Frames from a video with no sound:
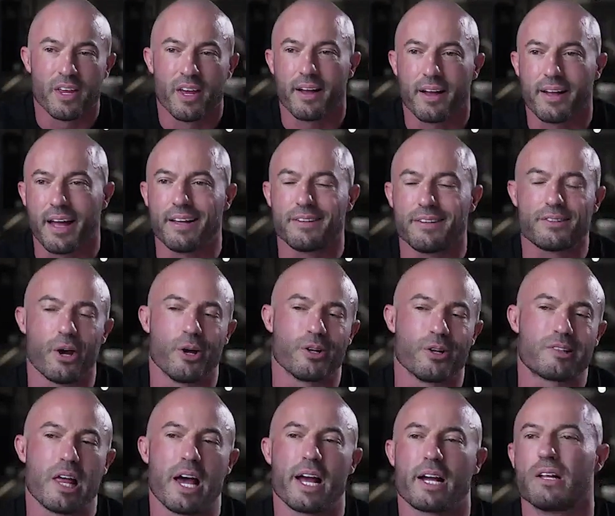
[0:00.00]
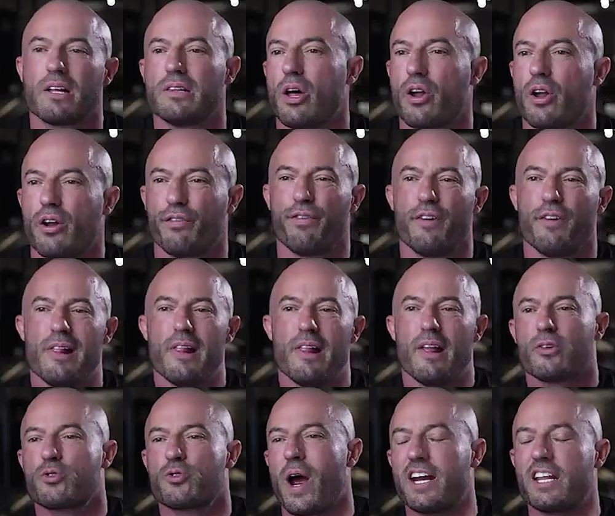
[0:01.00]
Okay, so it's like a lot of
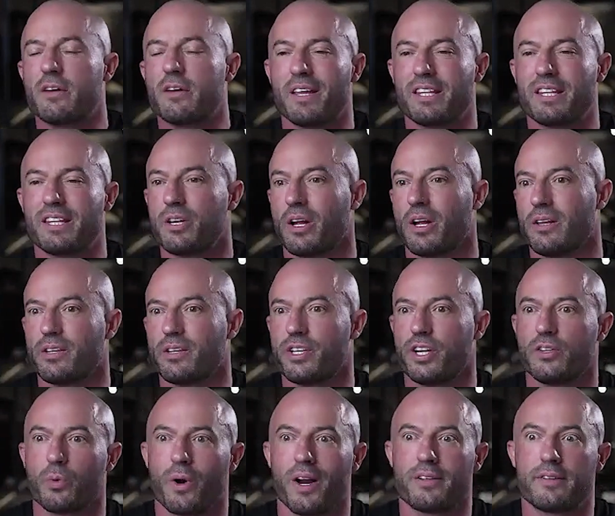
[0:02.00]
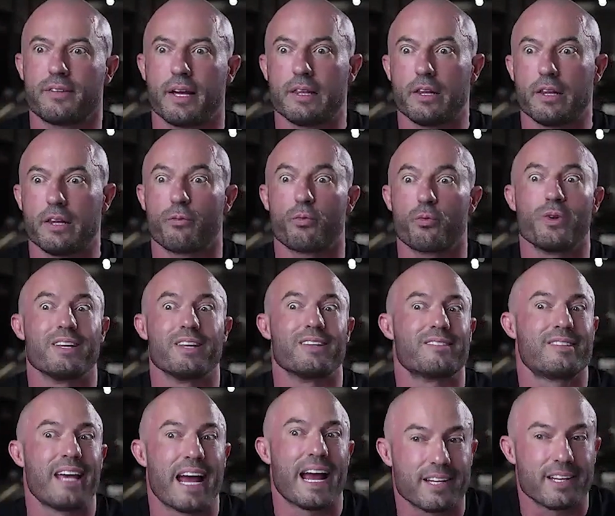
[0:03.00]
training methodologies where I see a lot of really
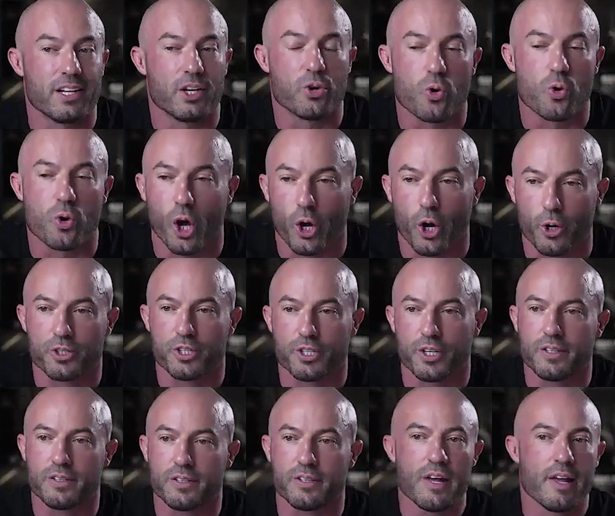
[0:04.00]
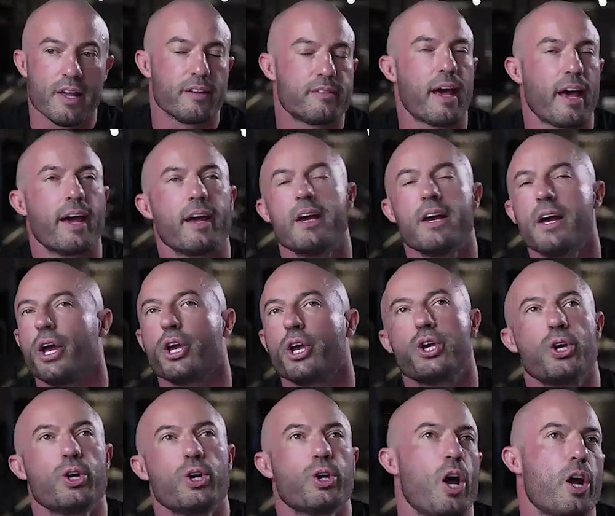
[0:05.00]
technical coaches say,
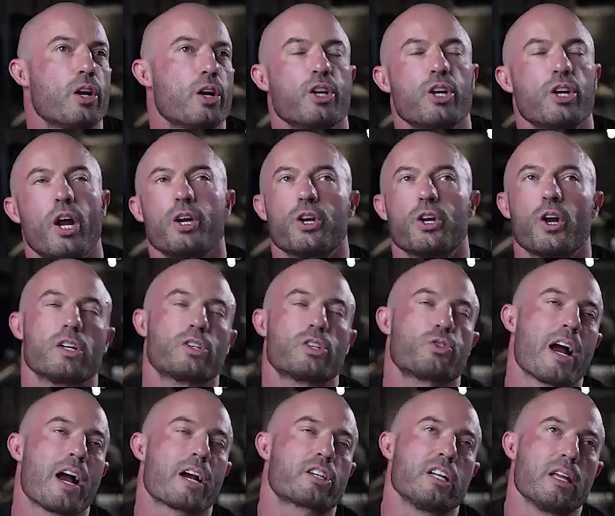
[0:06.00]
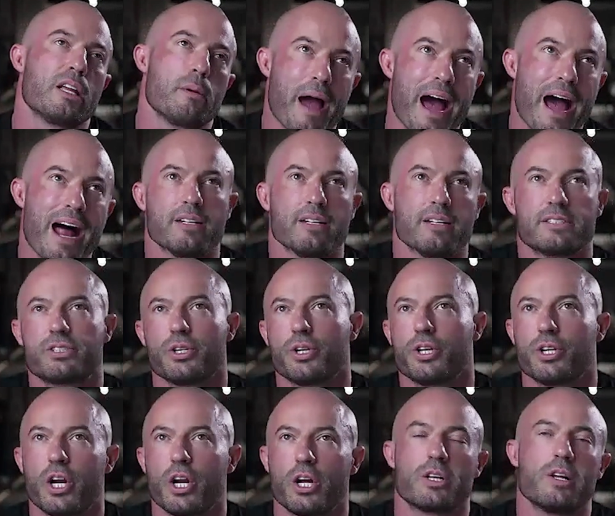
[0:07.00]
you're not structurally balanced, or
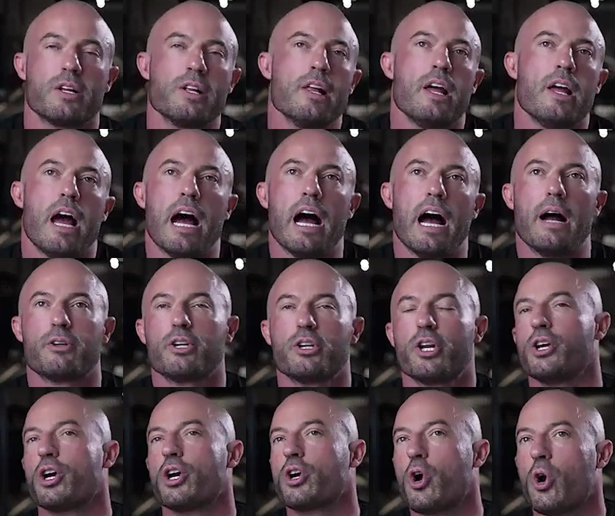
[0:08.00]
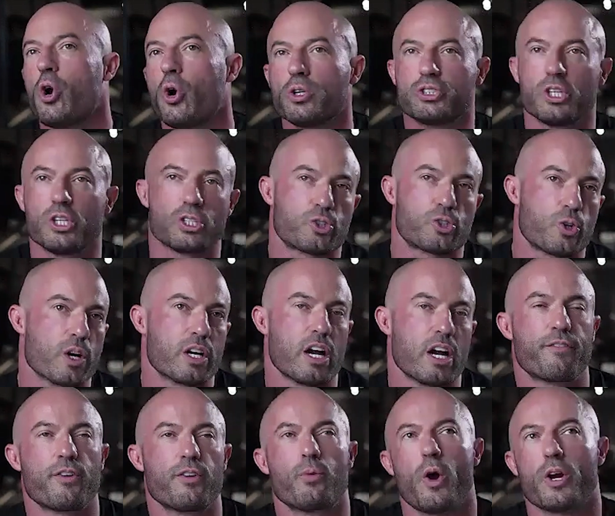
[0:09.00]
you're not, your core's not strong
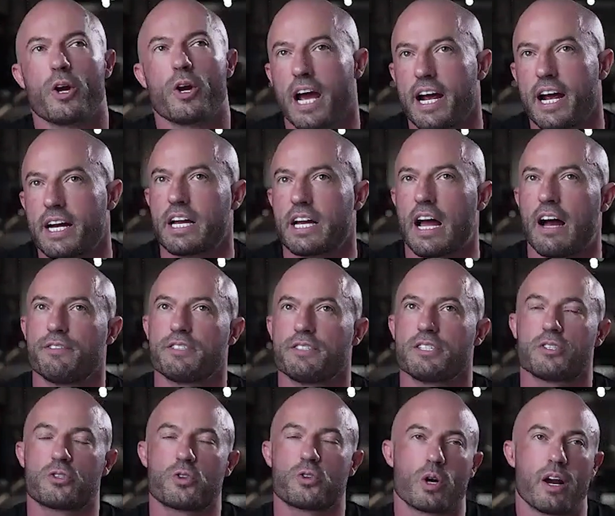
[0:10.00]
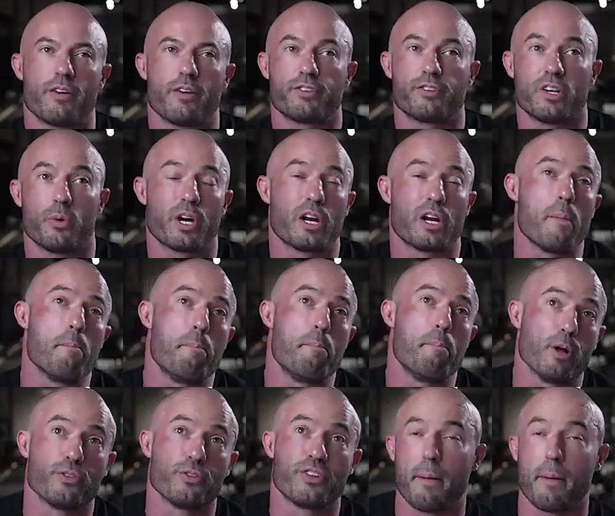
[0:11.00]
enough, your rotator cuff isn't strong enough. So we're going to
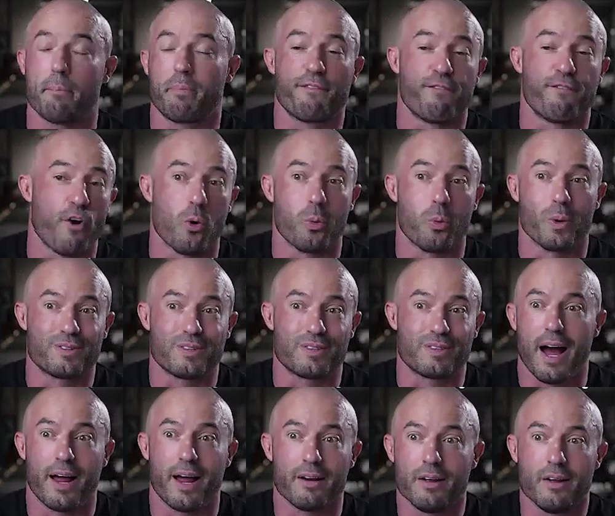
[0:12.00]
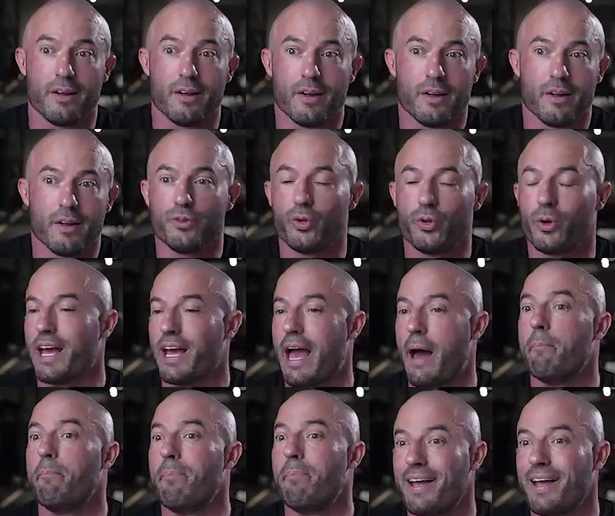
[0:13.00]
build that before we start doing
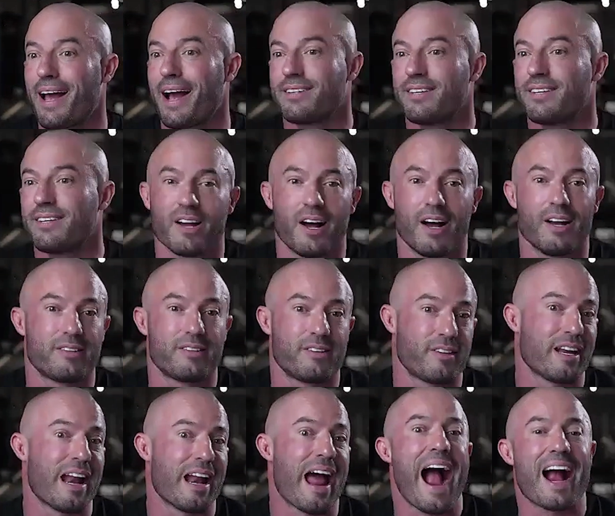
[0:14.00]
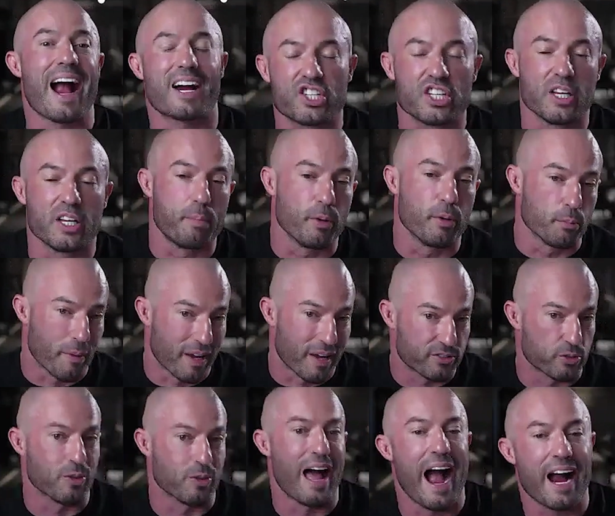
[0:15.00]
our big exercises that actually build
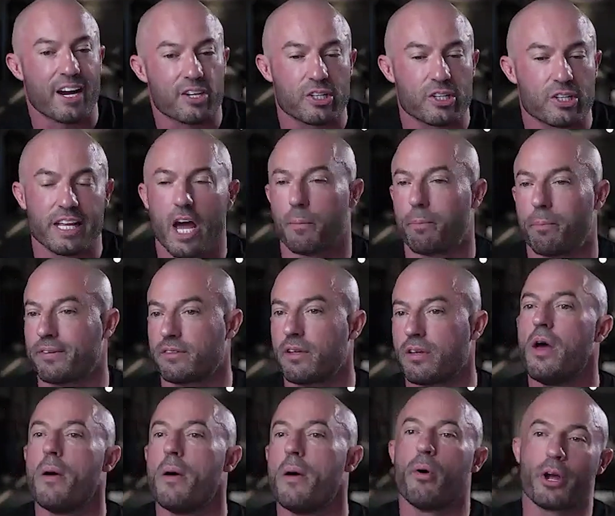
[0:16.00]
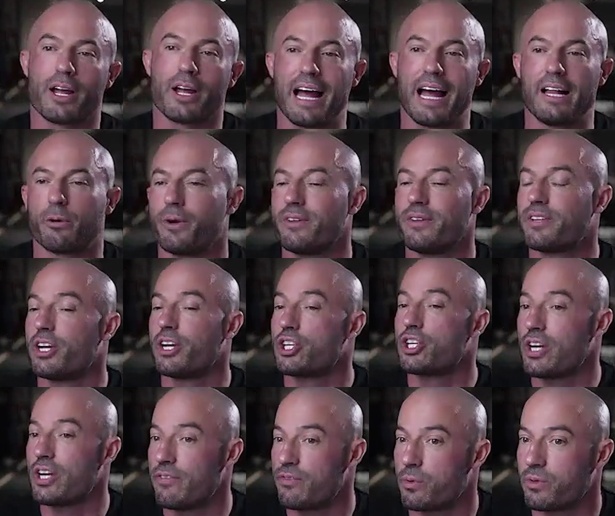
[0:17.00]
muscle, actually help us burn calories and
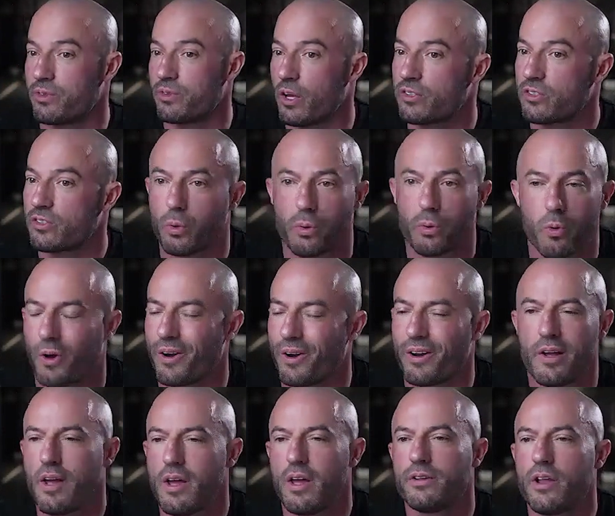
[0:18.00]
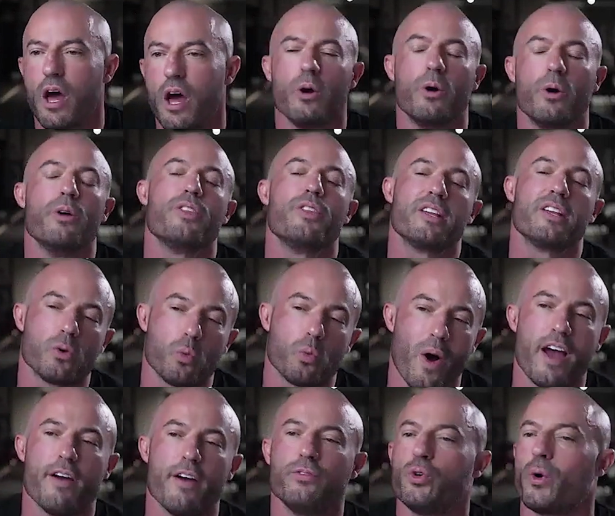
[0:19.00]
achieve the results that we want. No, there's a
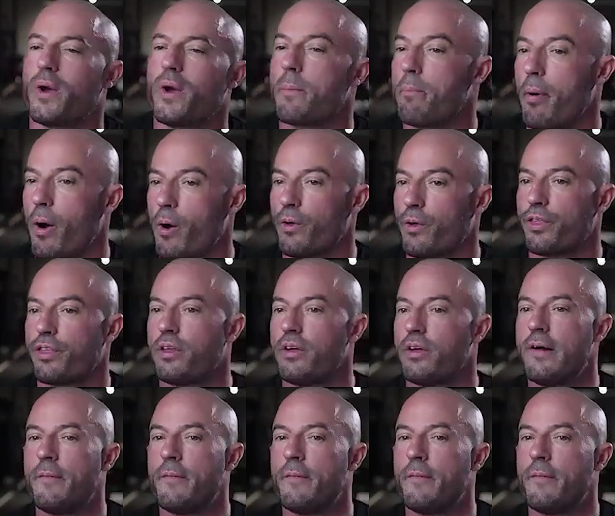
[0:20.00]
way of doing both.